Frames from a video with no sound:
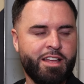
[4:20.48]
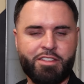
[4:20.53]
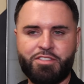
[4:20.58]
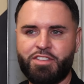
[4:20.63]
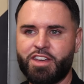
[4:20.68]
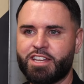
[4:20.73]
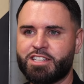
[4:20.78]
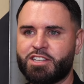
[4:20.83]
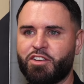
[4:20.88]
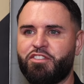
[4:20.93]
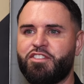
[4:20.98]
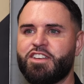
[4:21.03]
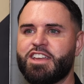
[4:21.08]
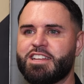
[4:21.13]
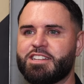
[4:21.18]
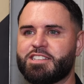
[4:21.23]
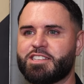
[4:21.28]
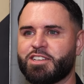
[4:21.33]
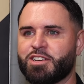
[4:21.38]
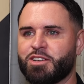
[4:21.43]
the
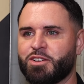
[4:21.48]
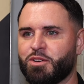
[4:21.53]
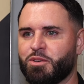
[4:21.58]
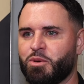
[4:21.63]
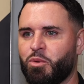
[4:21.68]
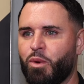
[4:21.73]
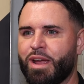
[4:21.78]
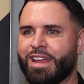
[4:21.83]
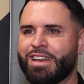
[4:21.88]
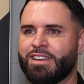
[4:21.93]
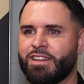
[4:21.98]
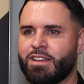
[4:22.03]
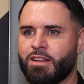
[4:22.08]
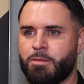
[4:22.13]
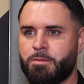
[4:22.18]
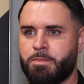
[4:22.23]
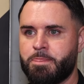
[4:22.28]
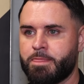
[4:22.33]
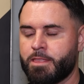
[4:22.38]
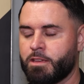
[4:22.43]
defeat win
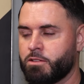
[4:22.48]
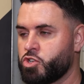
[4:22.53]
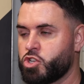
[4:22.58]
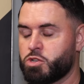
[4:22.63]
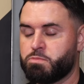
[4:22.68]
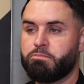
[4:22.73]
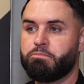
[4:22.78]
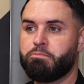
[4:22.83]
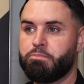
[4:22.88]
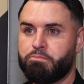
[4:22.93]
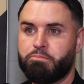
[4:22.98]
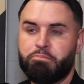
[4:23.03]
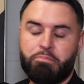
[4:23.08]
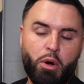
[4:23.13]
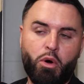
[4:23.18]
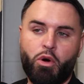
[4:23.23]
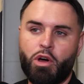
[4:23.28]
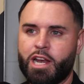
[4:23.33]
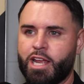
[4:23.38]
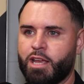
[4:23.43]
just
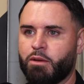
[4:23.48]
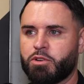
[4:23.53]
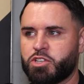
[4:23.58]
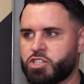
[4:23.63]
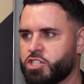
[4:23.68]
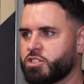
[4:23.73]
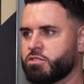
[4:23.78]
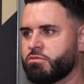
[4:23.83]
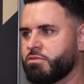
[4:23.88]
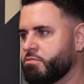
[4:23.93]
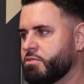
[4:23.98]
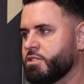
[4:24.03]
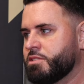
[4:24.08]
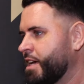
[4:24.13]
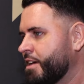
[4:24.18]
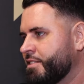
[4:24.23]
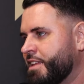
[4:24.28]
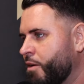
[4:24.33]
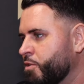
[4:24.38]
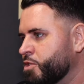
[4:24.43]
poorly, which is the,
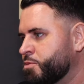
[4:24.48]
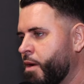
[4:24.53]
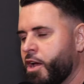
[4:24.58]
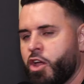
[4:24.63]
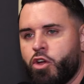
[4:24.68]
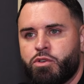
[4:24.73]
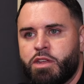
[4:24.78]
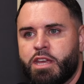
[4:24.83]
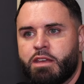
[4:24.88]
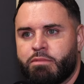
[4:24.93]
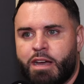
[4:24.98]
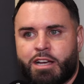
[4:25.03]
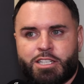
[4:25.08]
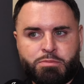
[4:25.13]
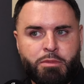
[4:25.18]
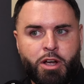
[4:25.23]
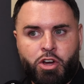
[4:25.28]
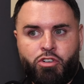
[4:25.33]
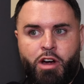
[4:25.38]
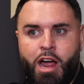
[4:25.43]
that, that was my only
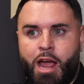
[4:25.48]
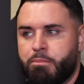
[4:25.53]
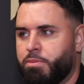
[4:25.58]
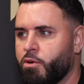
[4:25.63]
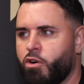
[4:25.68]
that's my gripe.